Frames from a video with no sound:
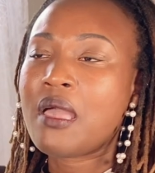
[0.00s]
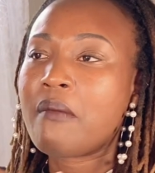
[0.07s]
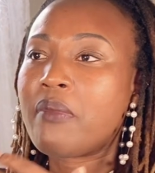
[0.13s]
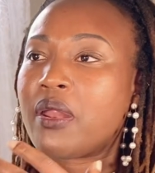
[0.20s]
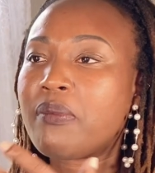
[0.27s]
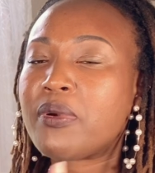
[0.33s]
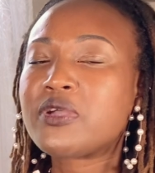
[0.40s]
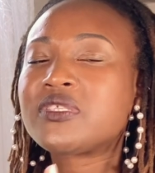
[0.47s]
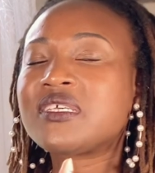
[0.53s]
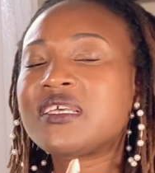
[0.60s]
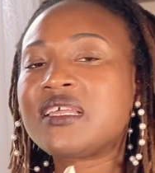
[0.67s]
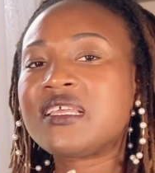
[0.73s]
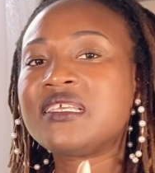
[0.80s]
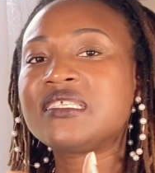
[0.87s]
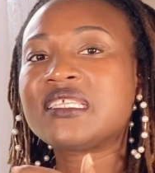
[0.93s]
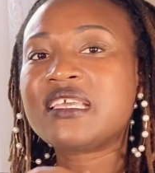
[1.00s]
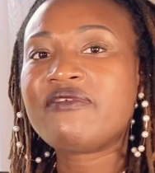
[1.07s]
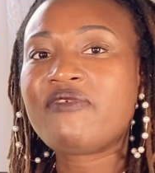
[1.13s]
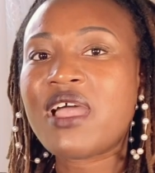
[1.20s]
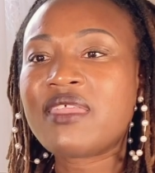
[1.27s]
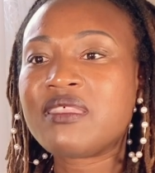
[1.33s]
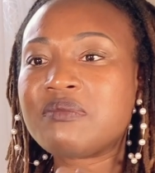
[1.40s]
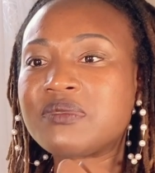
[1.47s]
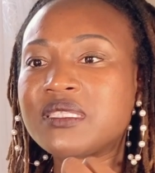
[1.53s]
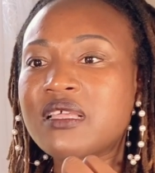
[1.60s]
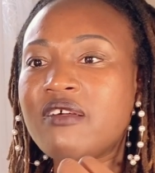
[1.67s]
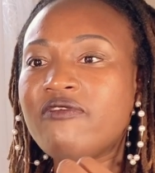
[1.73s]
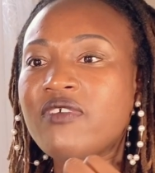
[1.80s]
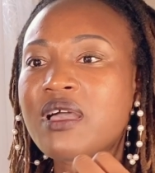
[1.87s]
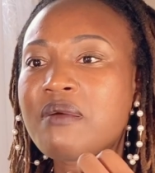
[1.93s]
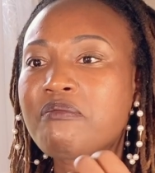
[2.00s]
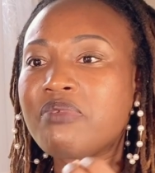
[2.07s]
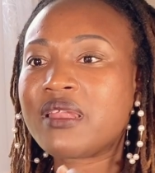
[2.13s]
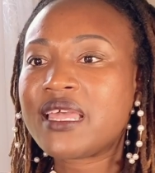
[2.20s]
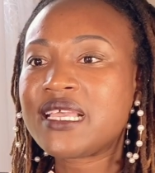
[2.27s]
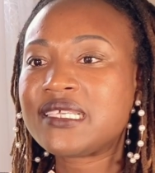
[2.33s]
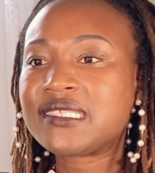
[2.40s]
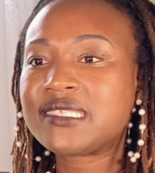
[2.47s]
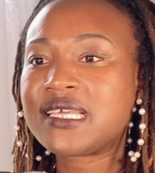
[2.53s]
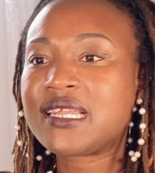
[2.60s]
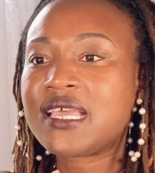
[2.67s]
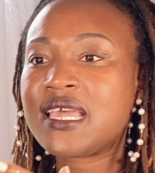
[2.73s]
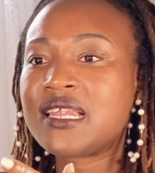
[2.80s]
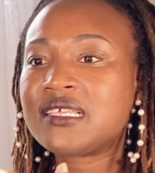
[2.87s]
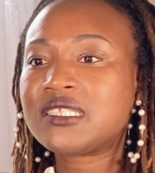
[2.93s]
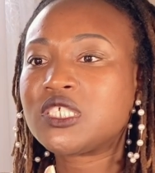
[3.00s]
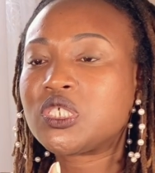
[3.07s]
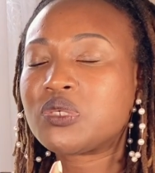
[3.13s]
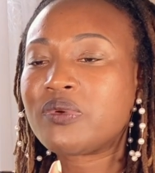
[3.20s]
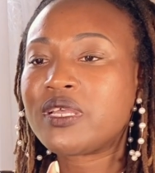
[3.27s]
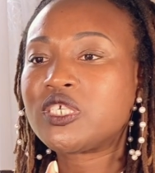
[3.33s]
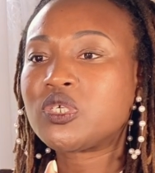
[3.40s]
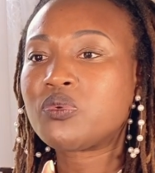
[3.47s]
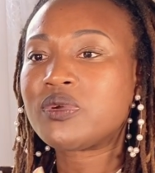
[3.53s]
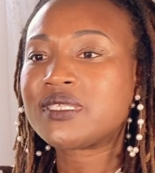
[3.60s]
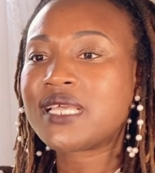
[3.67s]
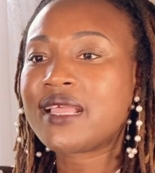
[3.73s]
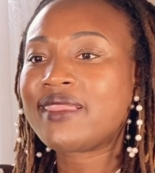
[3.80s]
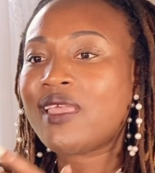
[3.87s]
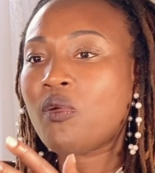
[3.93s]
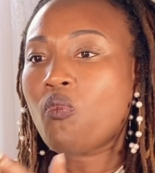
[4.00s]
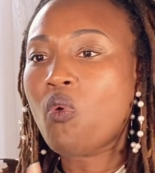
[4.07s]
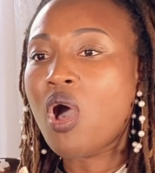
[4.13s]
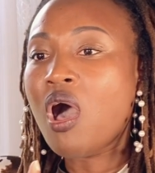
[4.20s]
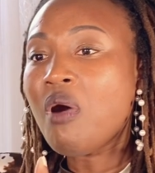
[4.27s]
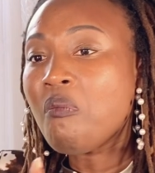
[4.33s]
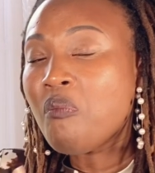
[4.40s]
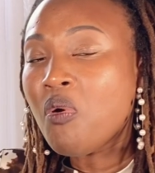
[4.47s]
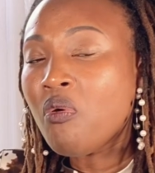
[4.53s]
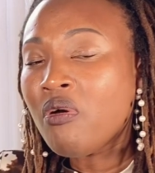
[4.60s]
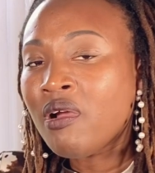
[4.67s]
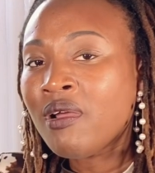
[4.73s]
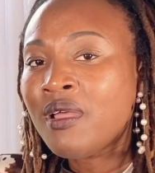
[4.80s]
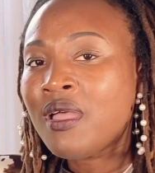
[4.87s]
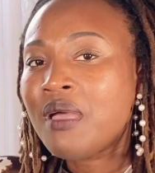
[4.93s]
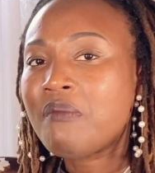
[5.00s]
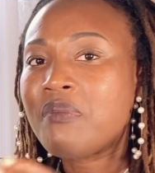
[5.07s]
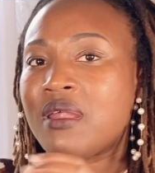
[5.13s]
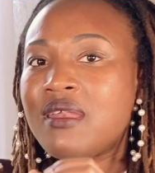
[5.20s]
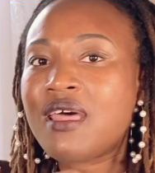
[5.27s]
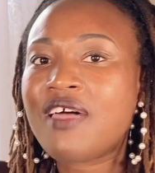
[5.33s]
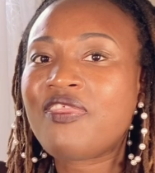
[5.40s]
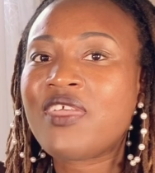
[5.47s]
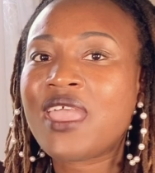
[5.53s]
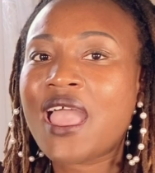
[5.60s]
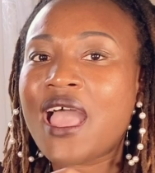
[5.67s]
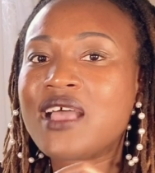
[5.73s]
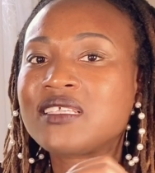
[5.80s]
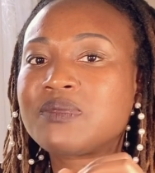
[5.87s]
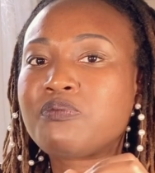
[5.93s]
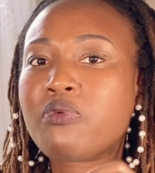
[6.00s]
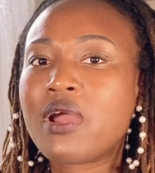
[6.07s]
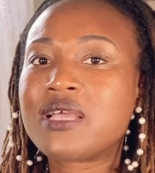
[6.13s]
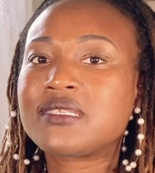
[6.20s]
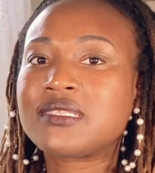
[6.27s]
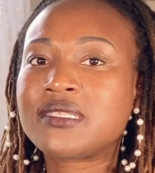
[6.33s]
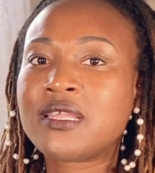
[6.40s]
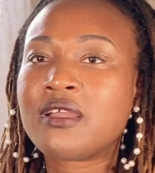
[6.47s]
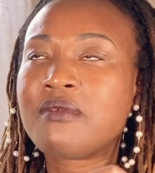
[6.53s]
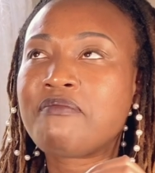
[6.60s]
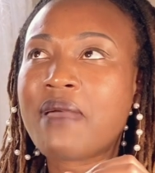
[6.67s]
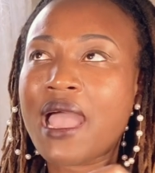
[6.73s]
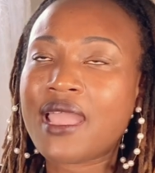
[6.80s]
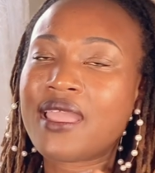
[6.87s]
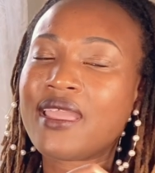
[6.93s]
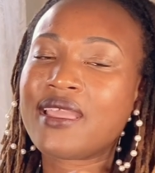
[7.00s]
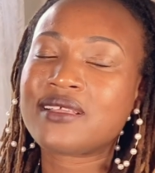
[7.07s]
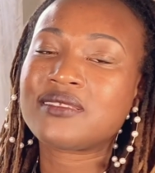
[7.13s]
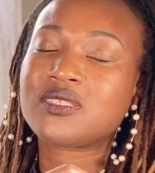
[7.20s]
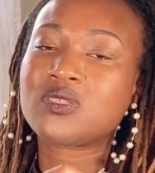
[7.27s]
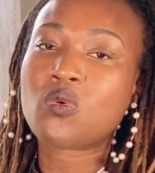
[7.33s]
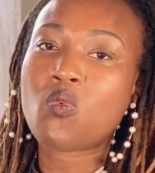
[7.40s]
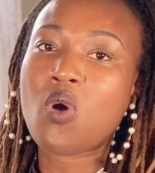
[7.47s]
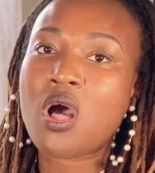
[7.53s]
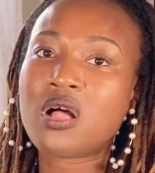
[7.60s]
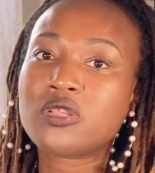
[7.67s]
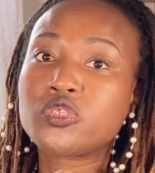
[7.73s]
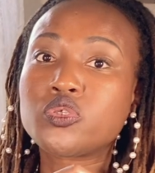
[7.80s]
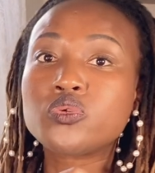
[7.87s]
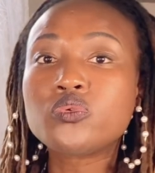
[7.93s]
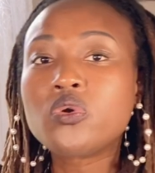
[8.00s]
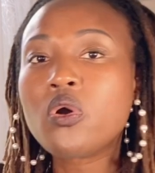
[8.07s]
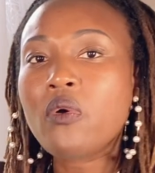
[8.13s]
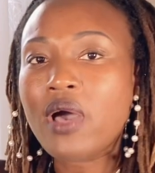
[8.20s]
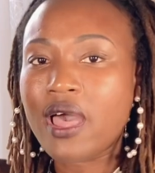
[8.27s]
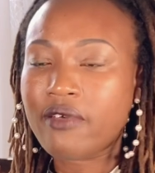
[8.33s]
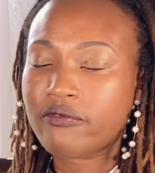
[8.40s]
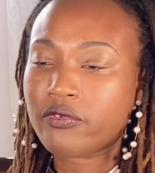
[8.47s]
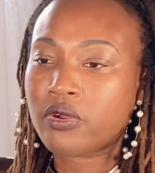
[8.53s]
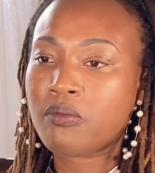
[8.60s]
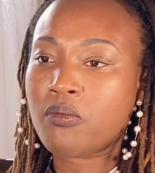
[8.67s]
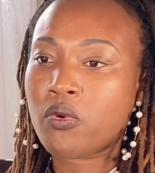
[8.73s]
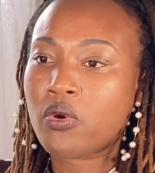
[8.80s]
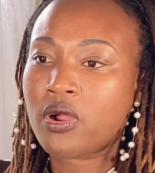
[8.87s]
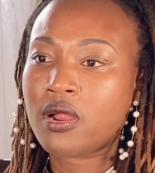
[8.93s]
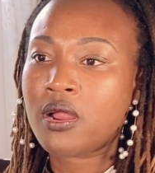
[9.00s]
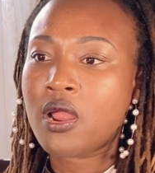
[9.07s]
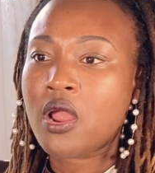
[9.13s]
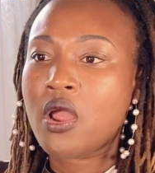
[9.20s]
But a person could easily find themselves complacent in a situation where it's like they want more, but nothing has pressed their back against the wall to go after more.